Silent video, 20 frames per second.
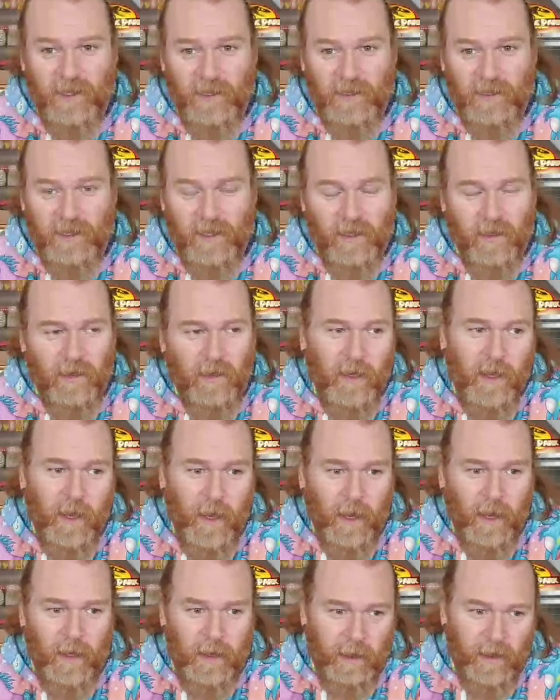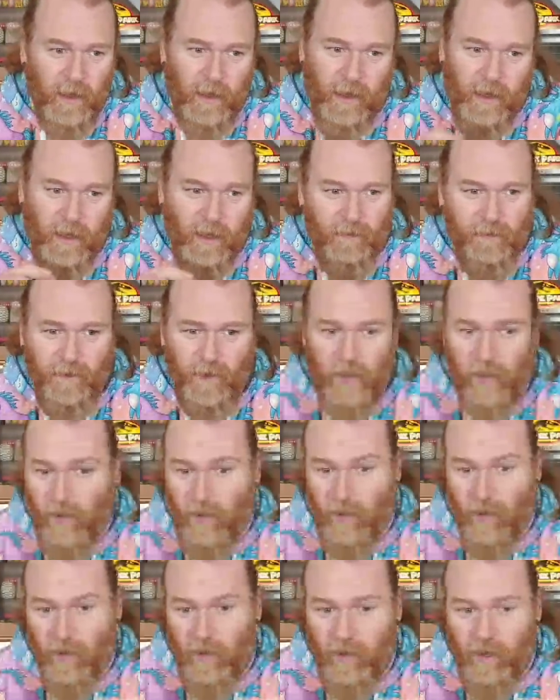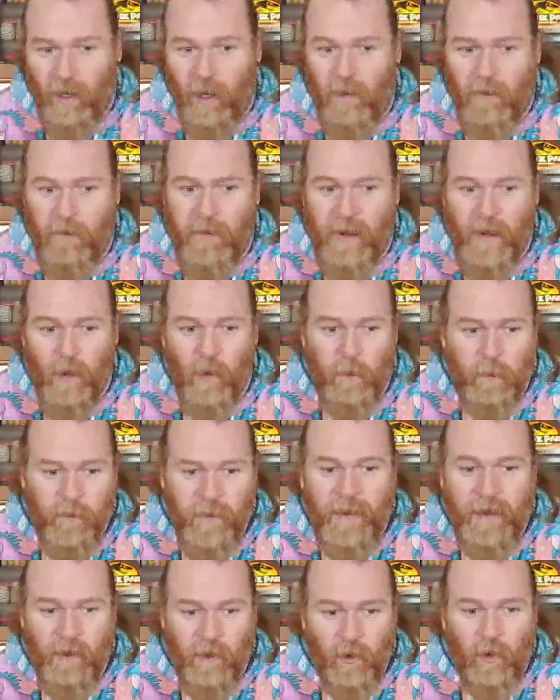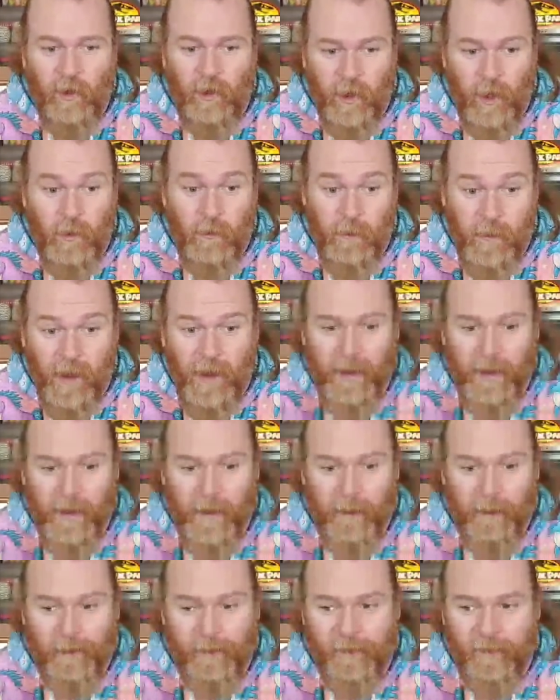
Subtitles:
So, and in that video, I may or may not go back